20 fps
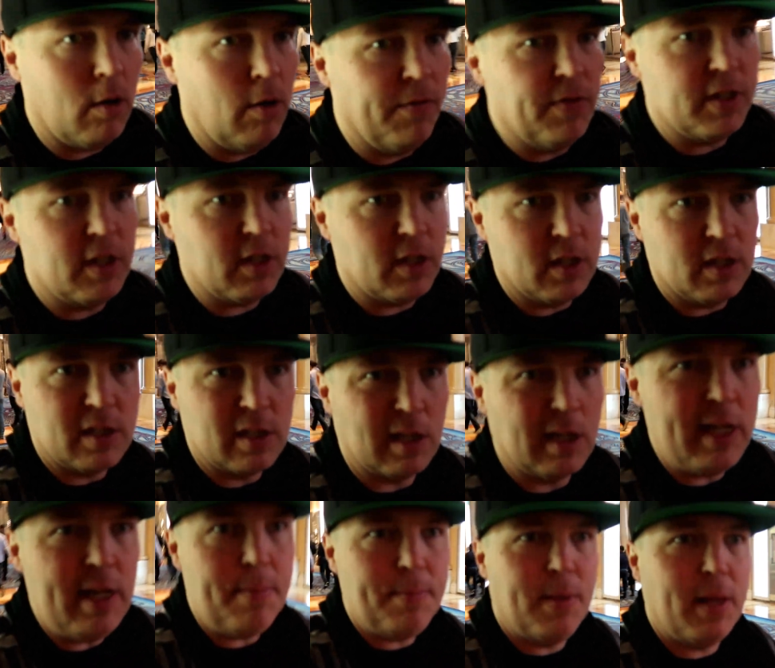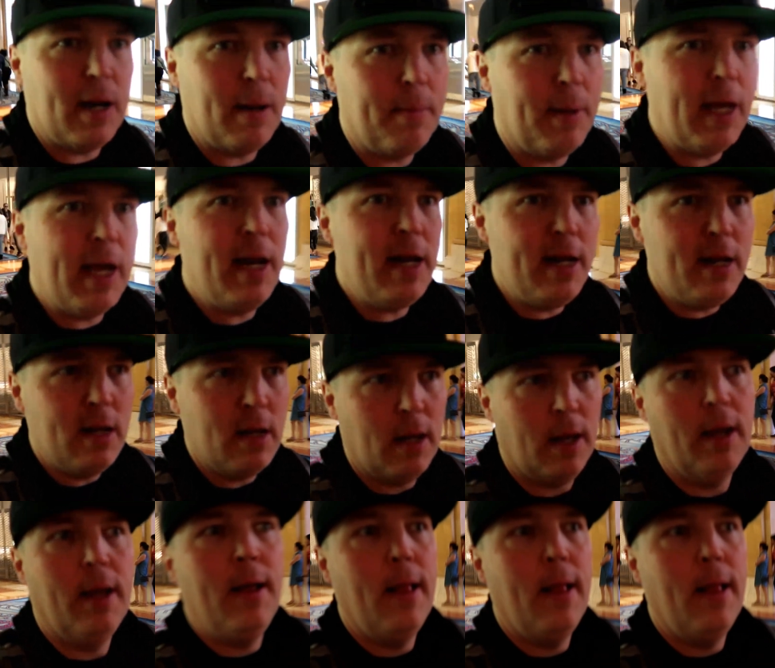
know if it's the sleep that I'm getting.